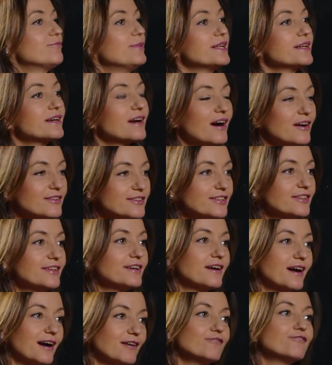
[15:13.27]
been caught in a
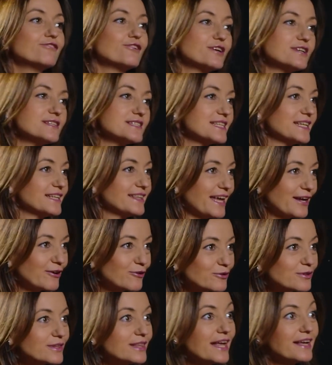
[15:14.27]
conference and I
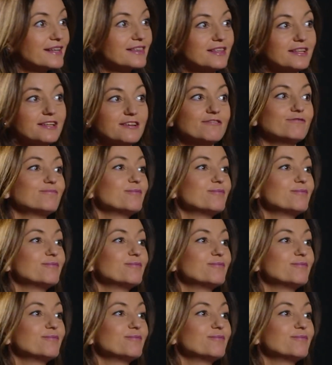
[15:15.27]
could not leave